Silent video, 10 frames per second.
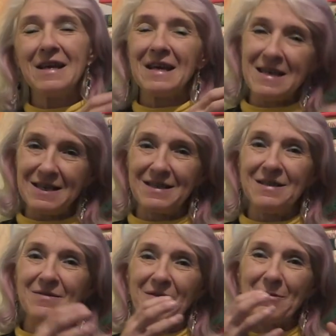
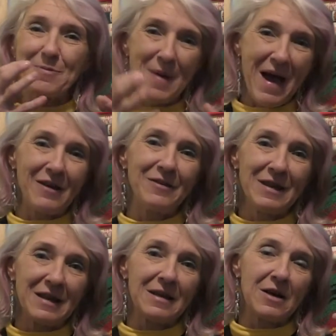isn't
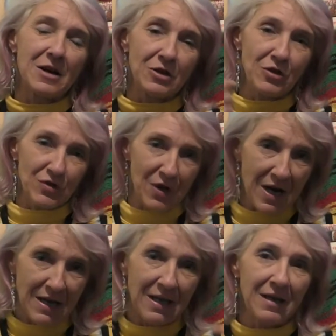battling a
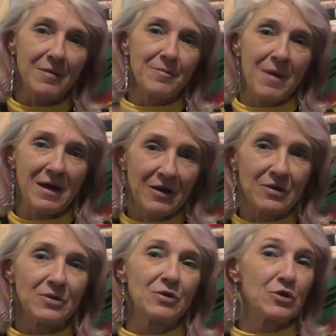chronic
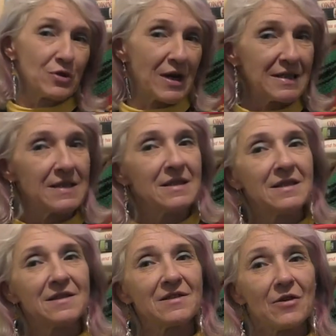medical
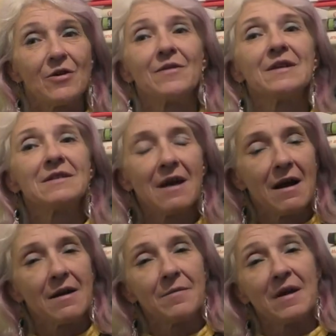crisis all the time,